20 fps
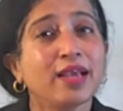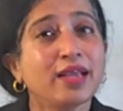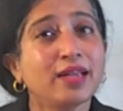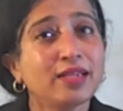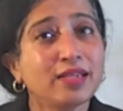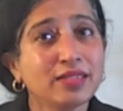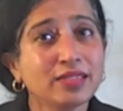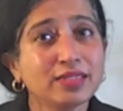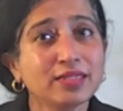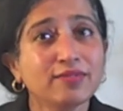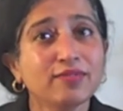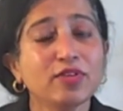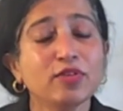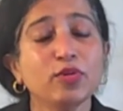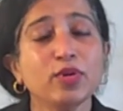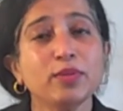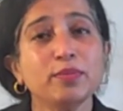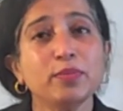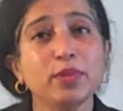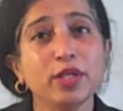and
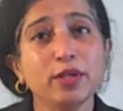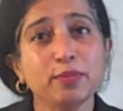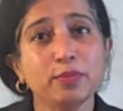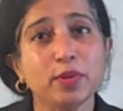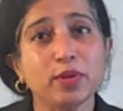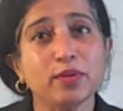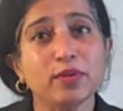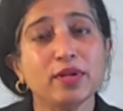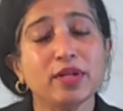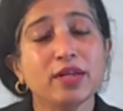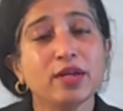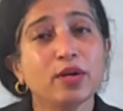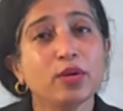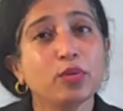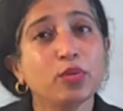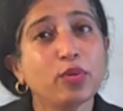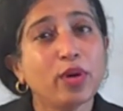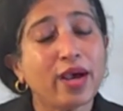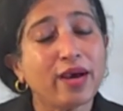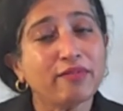interviewing people
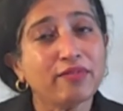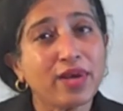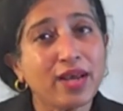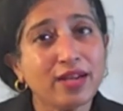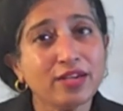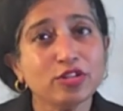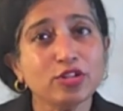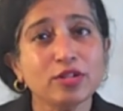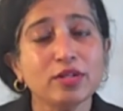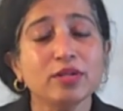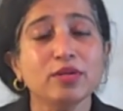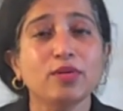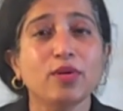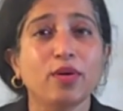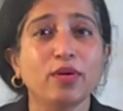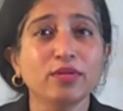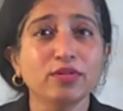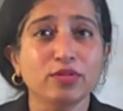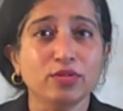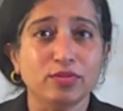who have actually
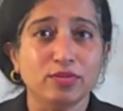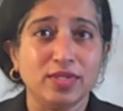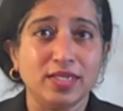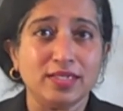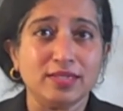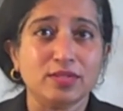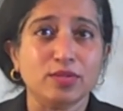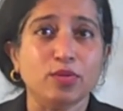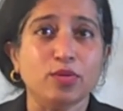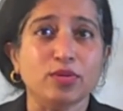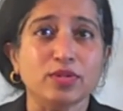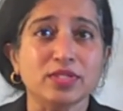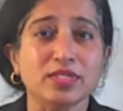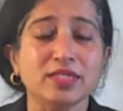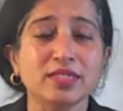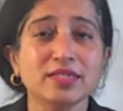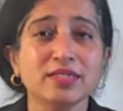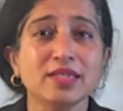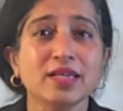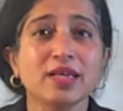gone through these
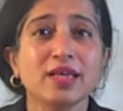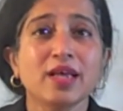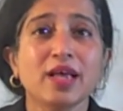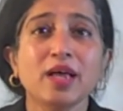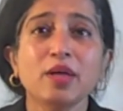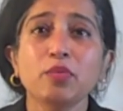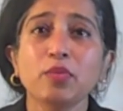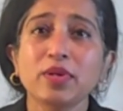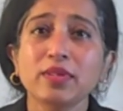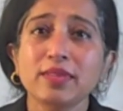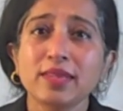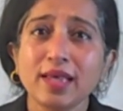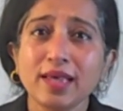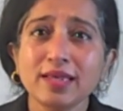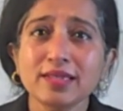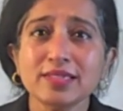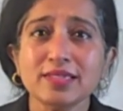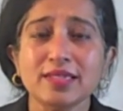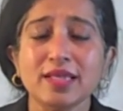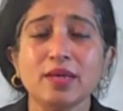courses and what they
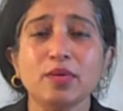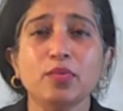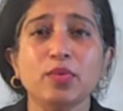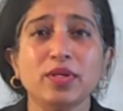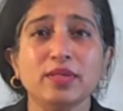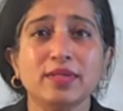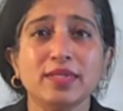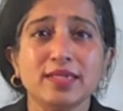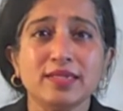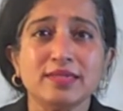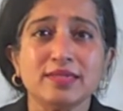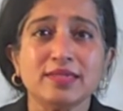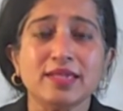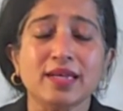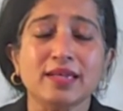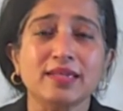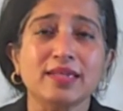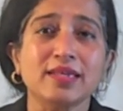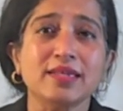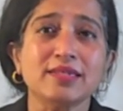say what these
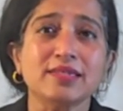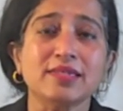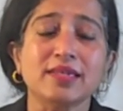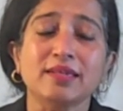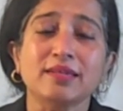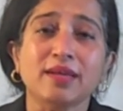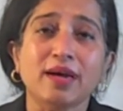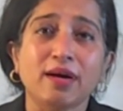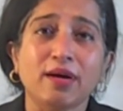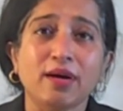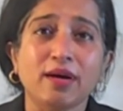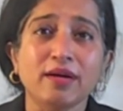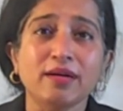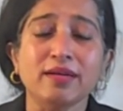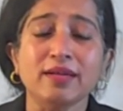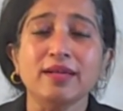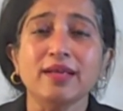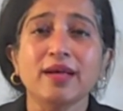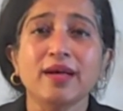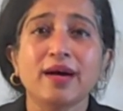techniques are
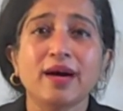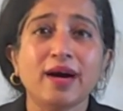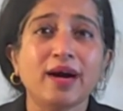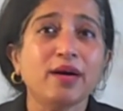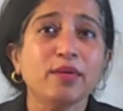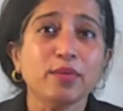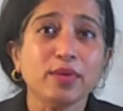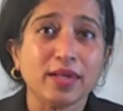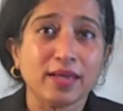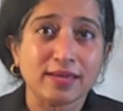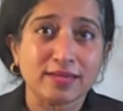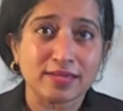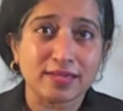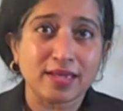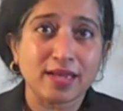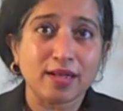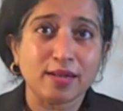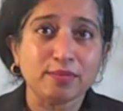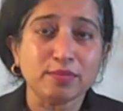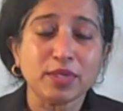and how it has
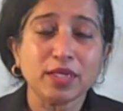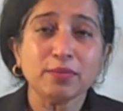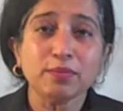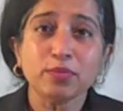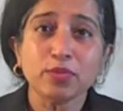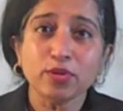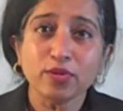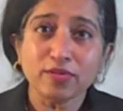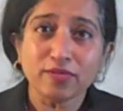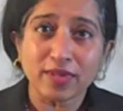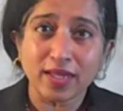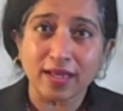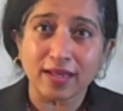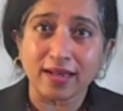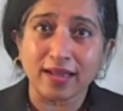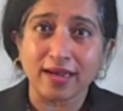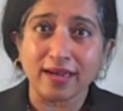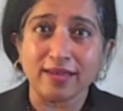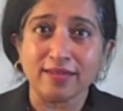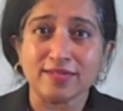helped improve their
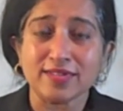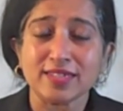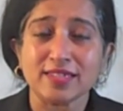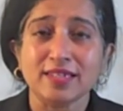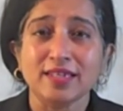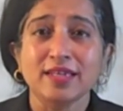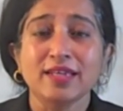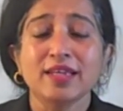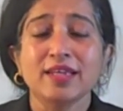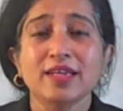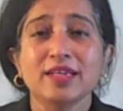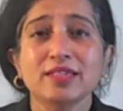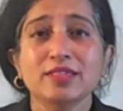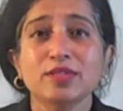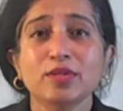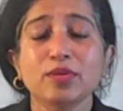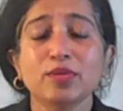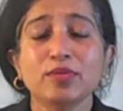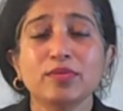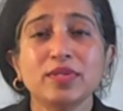lives.
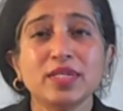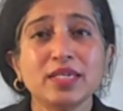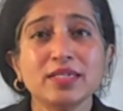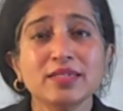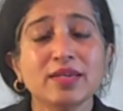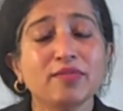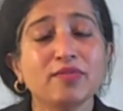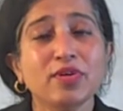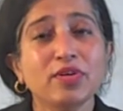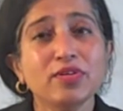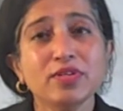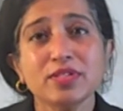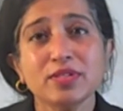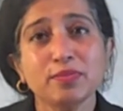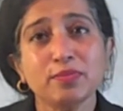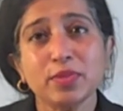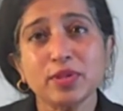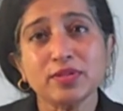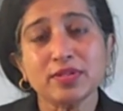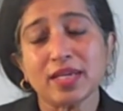So these are very
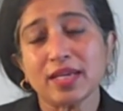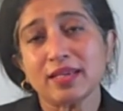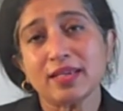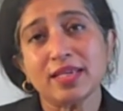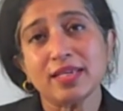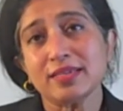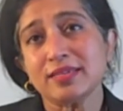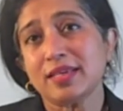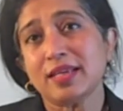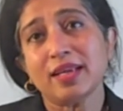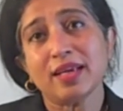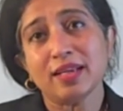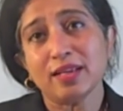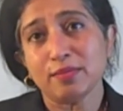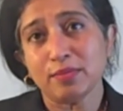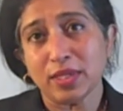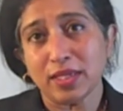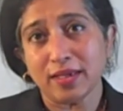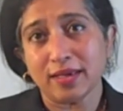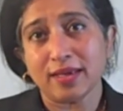simple techniques that
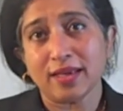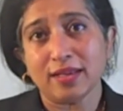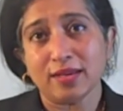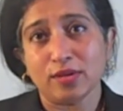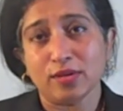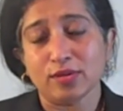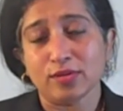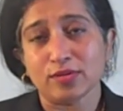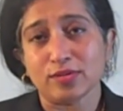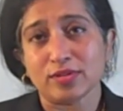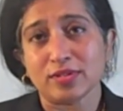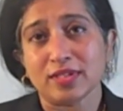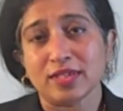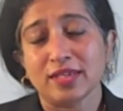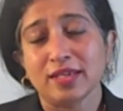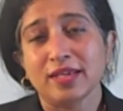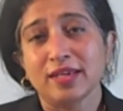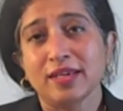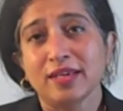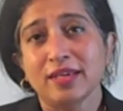anybody can use.
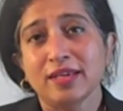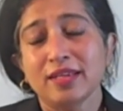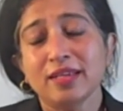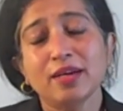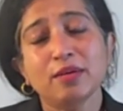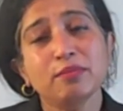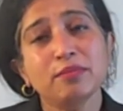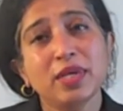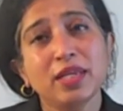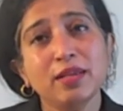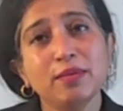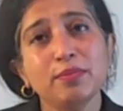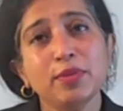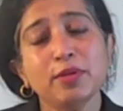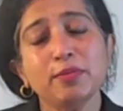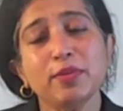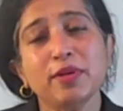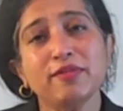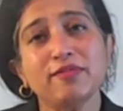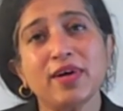Now, many
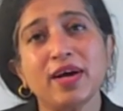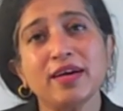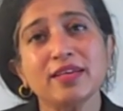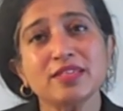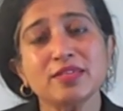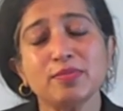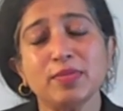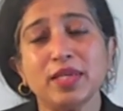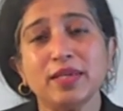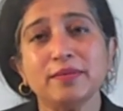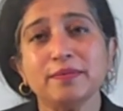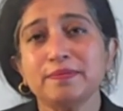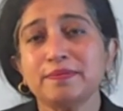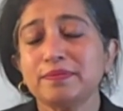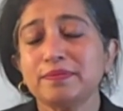people have asked me,